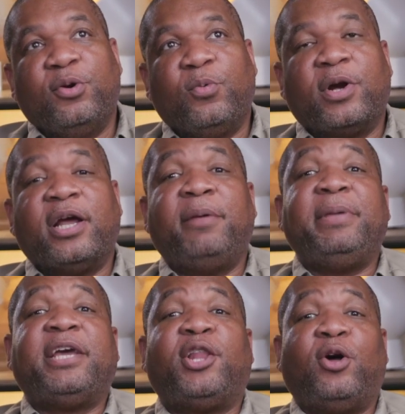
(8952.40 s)
we're going to
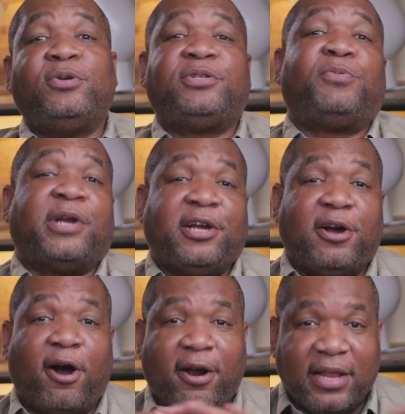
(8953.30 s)
be close
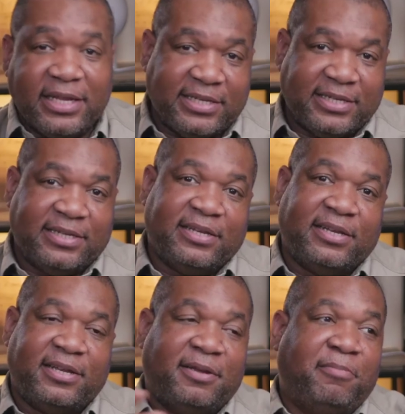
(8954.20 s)
regardless,
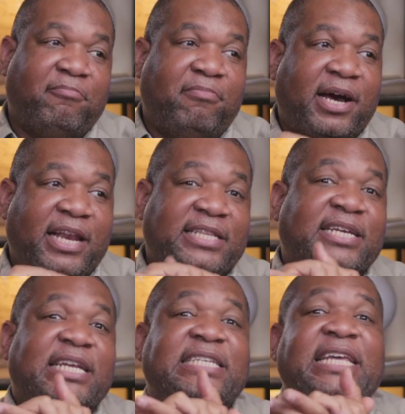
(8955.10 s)
but it's
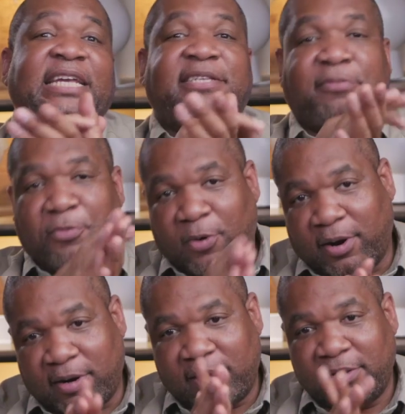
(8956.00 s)
going to take some
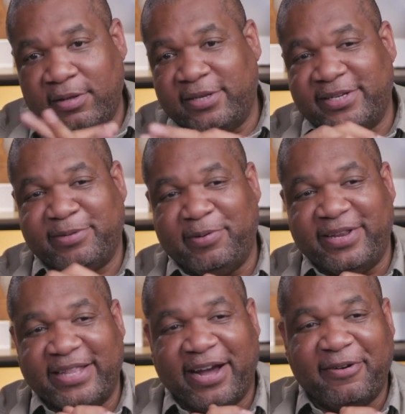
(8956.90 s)
work. Let's just put
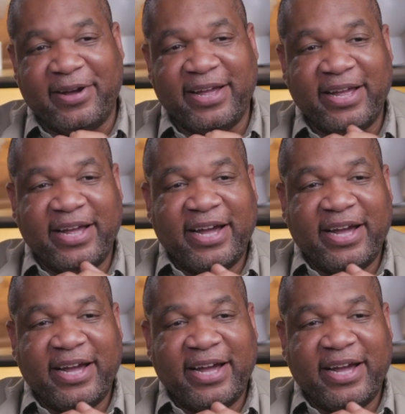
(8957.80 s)
it that way.